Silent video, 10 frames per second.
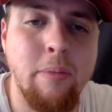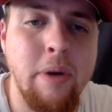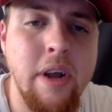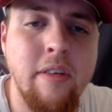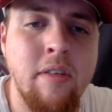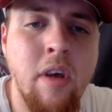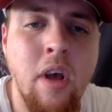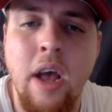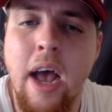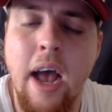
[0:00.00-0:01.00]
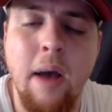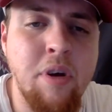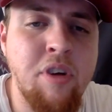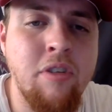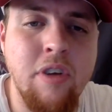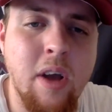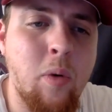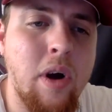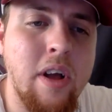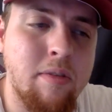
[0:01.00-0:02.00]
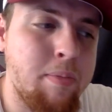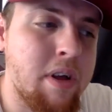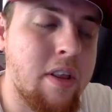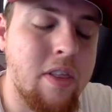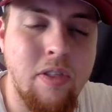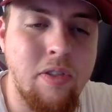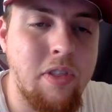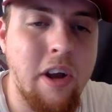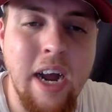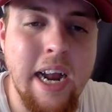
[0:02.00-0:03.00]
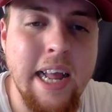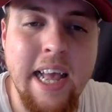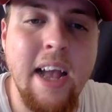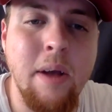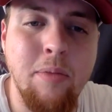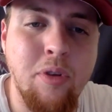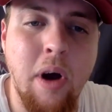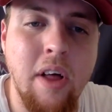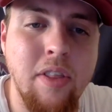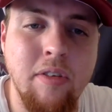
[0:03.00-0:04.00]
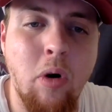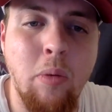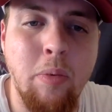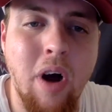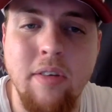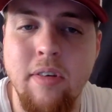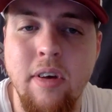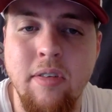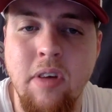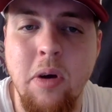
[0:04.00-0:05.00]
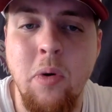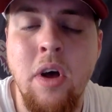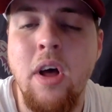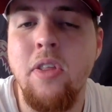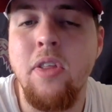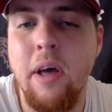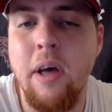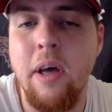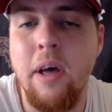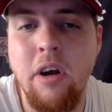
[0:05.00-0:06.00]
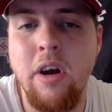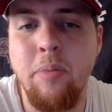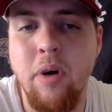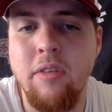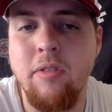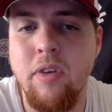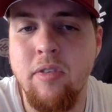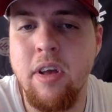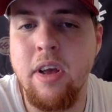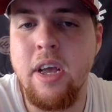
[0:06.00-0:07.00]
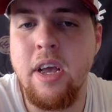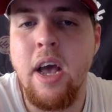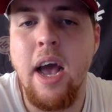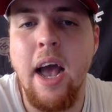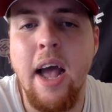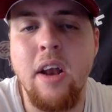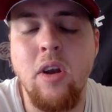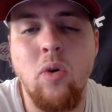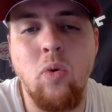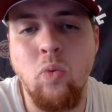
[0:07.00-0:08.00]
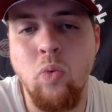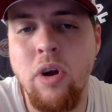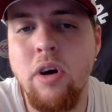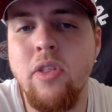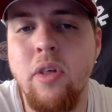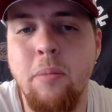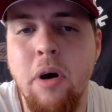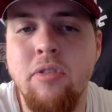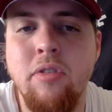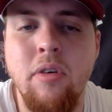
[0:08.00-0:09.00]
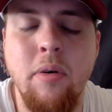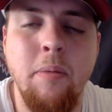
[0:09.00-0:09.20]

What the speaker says: apiece, and mission takeaway has been their kind of game throughout this whole process. So they've been very impressive to see. And really the most